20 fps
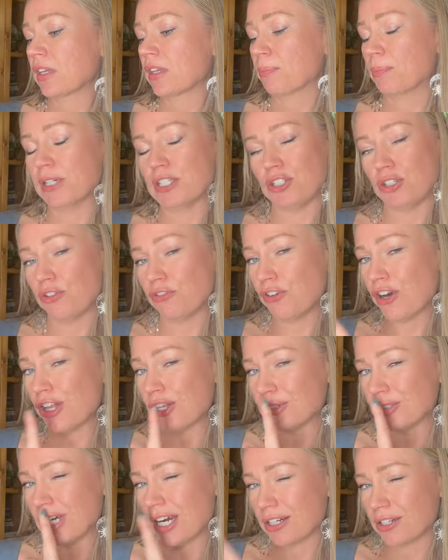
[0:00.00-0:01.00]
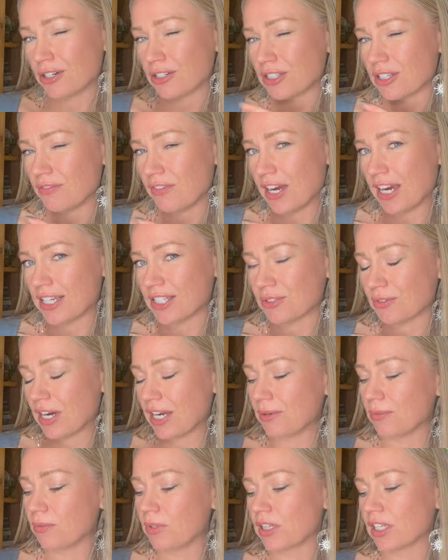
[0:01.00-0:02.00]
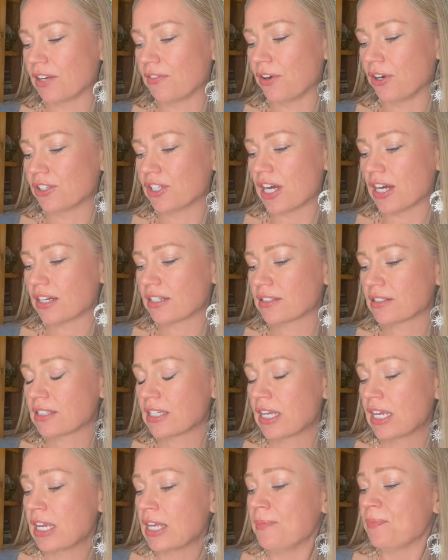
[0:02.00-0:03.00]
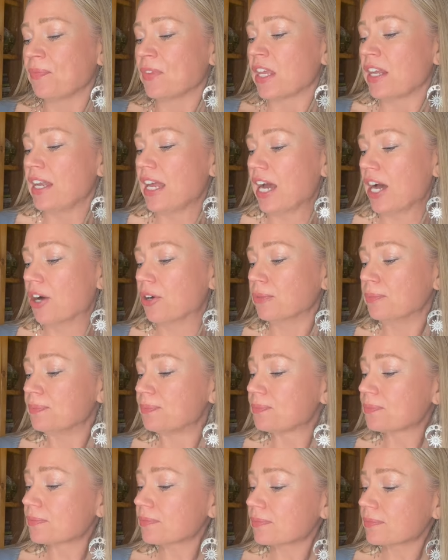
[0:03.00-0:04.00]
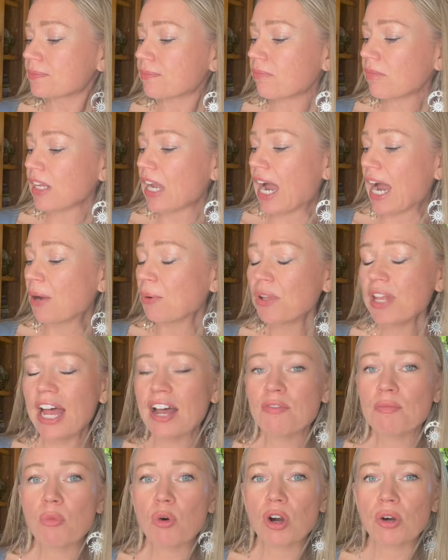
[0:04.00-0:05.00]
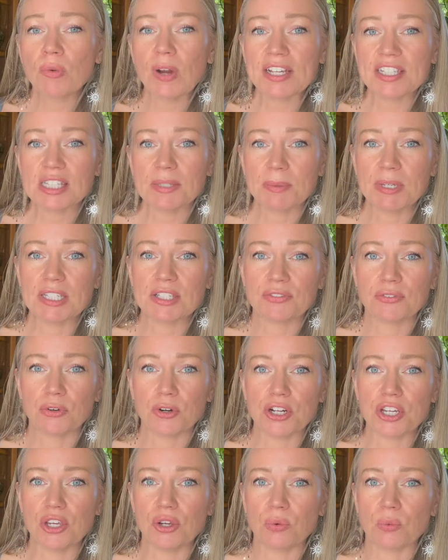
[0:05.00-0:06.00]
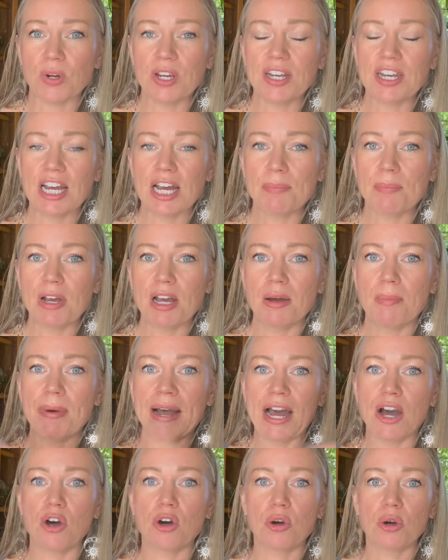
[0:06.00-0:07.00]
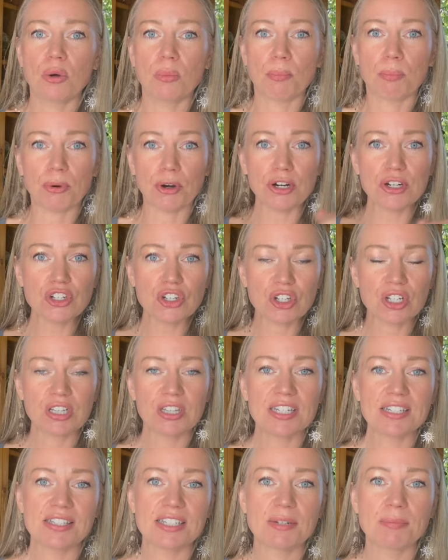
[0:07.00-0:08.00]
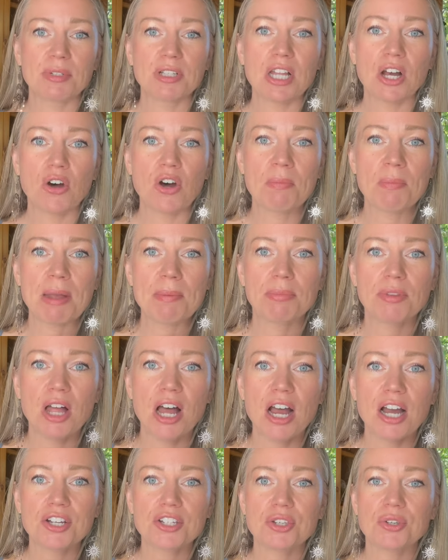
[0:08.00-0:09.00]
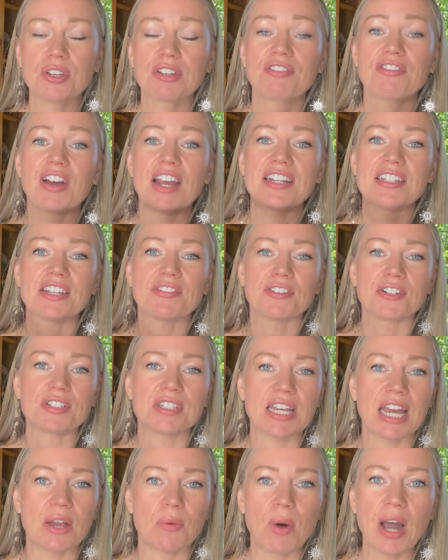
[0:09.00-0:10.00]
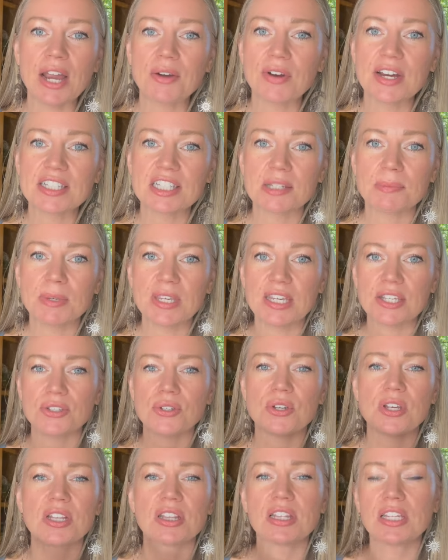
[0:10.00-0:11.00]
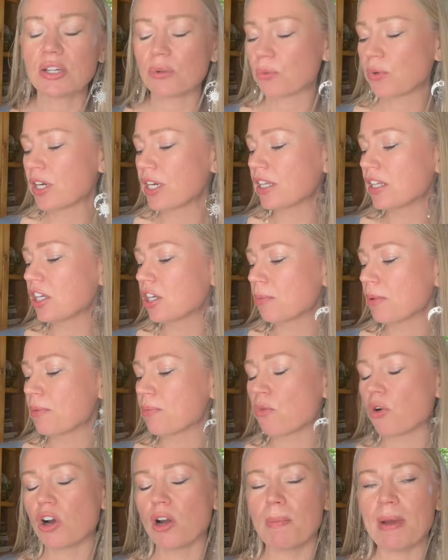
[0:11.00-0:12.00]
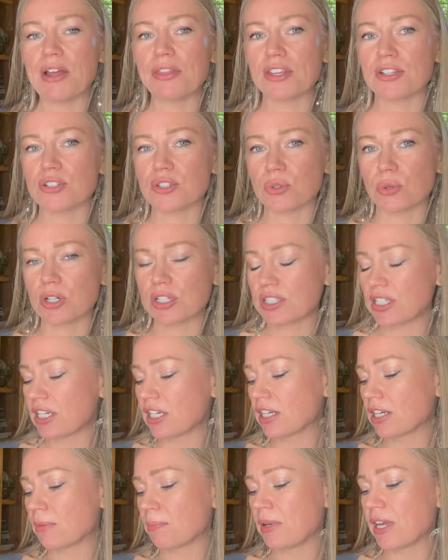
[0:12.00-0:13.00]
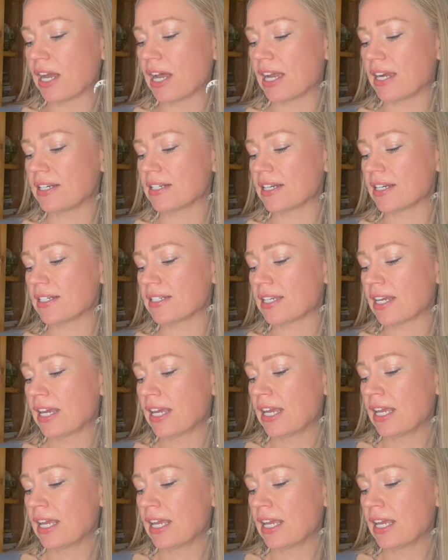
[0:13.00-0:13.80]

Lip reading: But do follow doctor's advice, right? We love our docs. Now, I will have more recipes for you written up about birch listed below on my blog. You can find different DIY recipes. You can read a little bit more about the sourcing behind it.